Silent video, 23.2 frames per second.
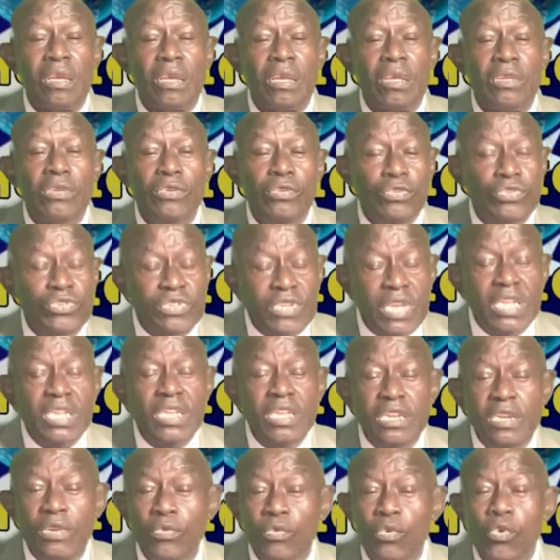You're sending
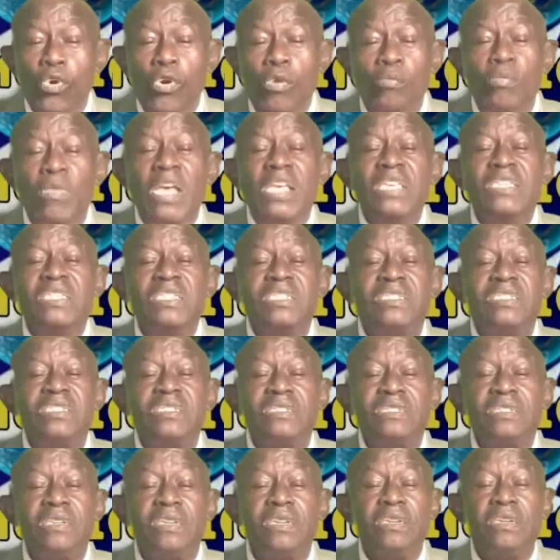the wrong message
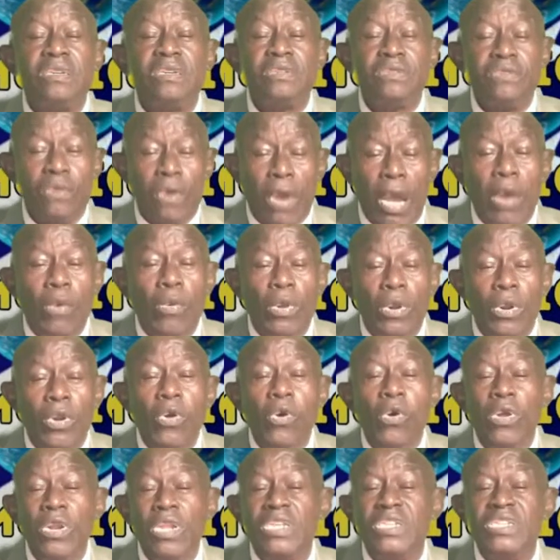to our
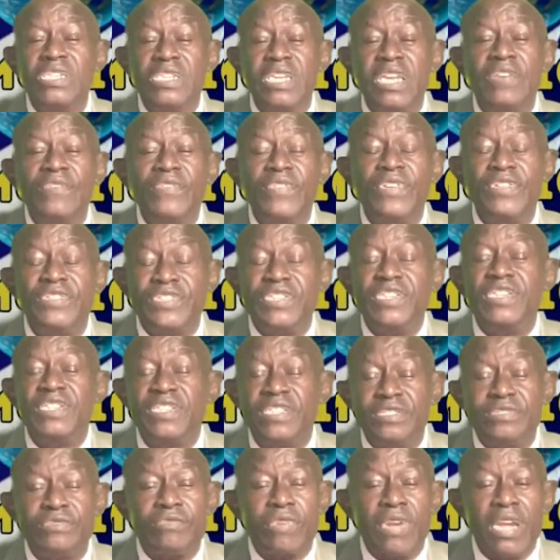Lord and Savior
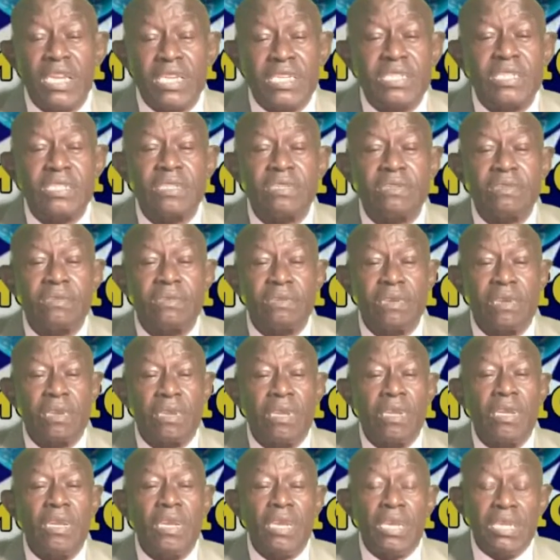Jesus Christ.
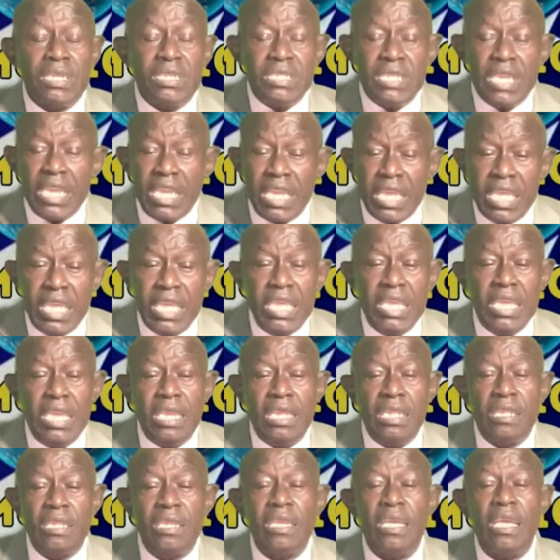Take heed
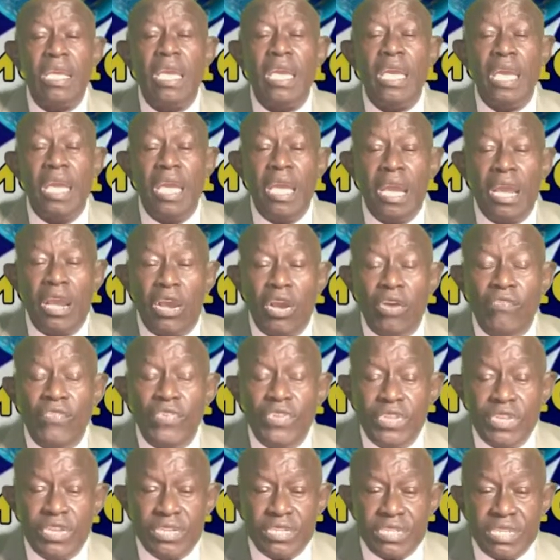and govern
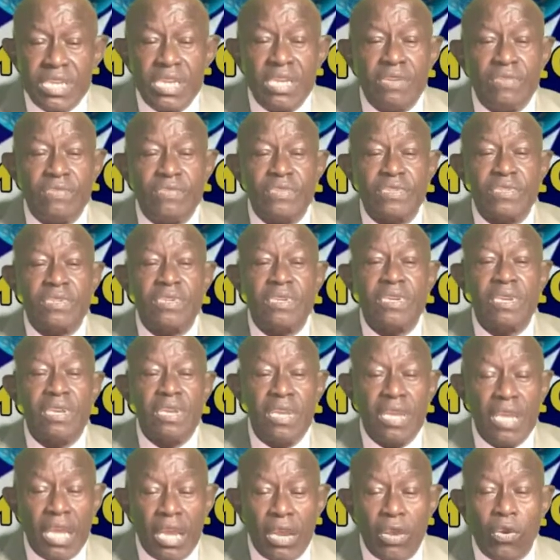yourselves
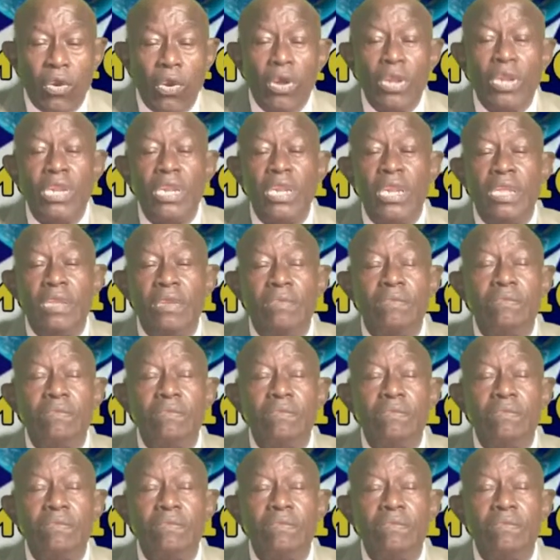accordingly.